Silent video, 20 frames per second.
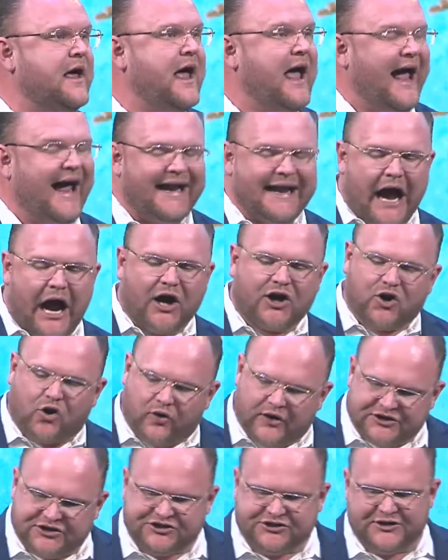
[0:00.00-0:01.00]
in our
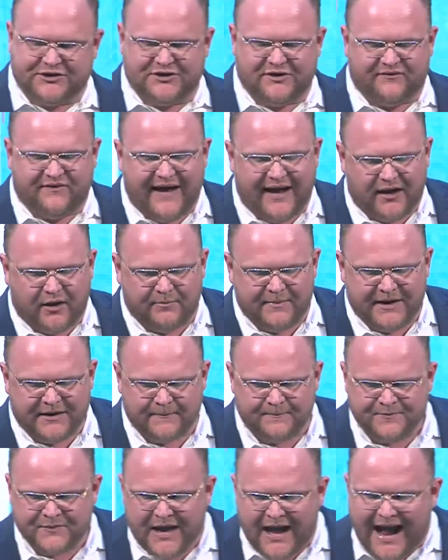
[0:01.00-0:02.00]
Christian development
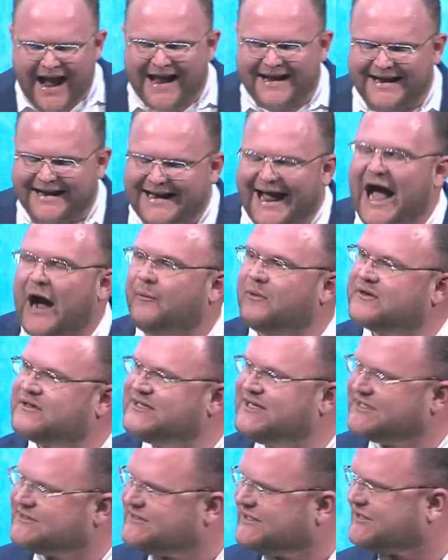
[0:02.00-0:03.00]
and in our
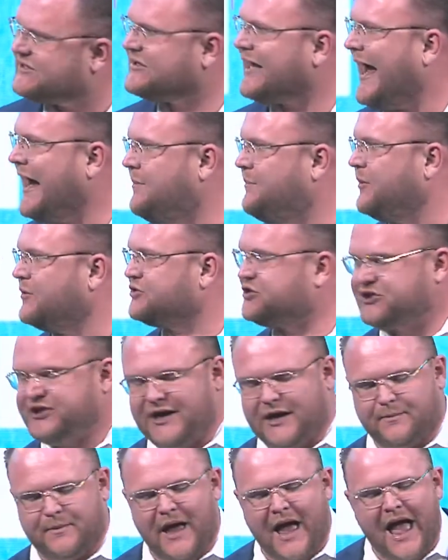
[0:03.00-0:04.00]

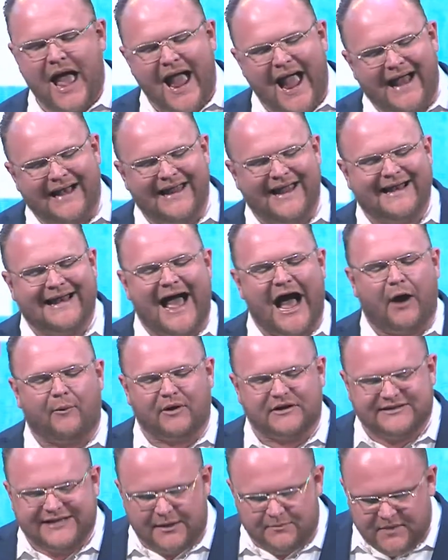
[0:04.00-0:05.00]
discipleship and in our
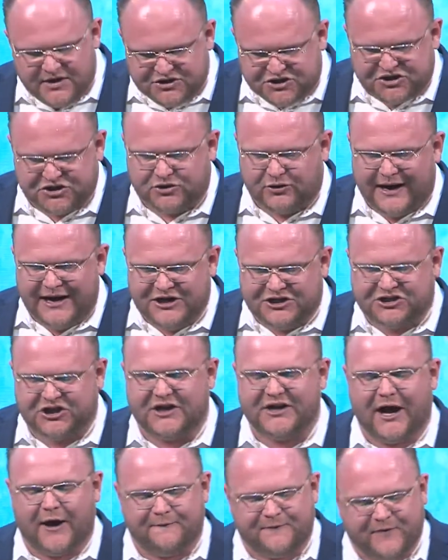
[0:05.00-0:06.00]
demonstration of